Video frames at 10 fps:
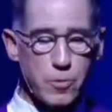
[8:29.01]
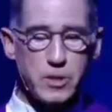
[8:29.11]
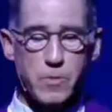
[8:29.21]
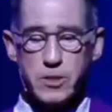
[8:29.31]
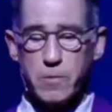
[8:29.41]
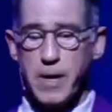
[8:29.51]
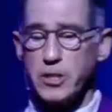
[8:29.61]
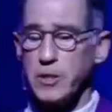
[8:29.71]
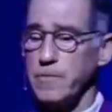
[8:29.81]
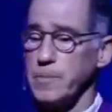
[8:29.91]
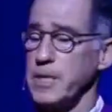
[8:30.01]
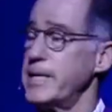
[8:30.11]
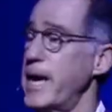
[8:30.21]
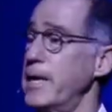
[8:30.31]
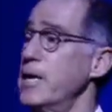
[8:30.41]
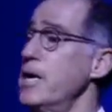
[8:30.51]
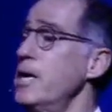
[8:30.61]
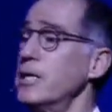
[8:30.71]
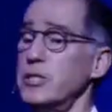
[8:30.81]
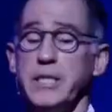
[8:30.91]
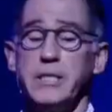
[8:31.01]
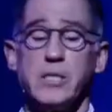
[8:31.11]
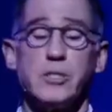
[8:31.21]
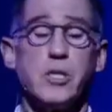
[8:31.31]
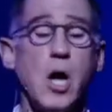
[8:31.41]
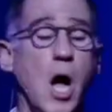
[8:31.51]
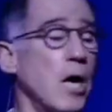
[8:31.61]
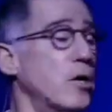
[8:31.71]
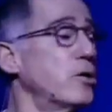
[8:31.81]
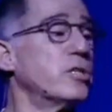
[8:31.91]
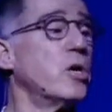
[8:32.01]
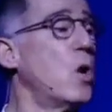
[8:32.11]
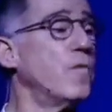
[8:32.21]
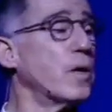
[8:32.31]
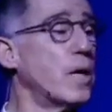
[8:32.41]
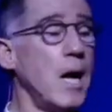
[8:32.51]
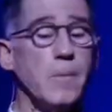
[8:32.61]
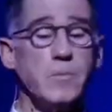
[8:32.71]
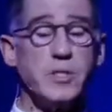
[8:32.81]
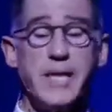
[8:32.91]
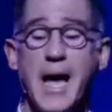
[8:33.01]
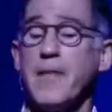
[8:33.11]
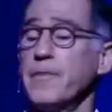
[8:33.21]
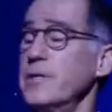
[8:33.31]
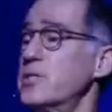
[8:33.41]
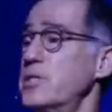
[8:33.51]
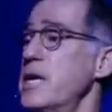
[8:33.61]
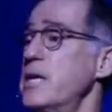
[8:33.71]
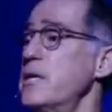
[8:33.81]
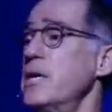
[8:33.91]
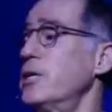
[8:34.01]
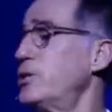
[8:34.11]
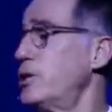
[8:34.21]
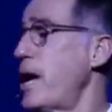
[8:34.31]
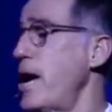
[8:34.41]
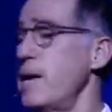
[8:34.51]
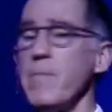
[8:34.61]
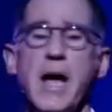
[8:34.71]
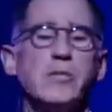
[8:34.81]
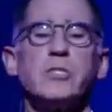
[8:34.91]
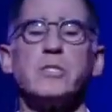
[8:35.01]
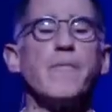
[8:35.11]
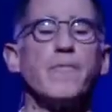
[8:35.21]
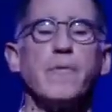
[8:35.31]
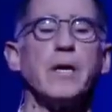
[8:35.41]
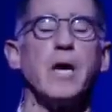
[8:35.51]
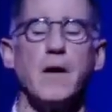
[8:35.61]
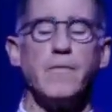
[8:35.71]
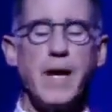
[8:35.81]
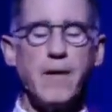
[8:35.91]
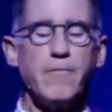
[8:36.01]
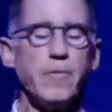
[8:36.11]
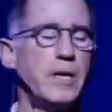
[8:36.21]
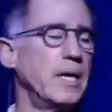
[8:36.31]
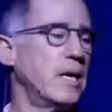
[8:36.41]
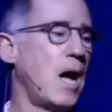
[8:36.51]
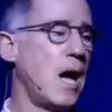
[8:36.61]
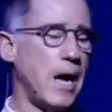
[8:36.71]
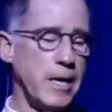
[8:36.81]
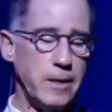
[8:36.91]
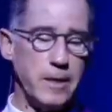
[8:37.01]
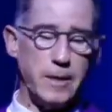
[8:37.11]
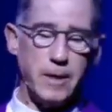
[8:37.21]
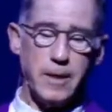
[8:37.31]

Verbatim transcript: Through his resurrection from the dead, Jesus conquers and overcomes death, sin, shame, and suffering of every kind.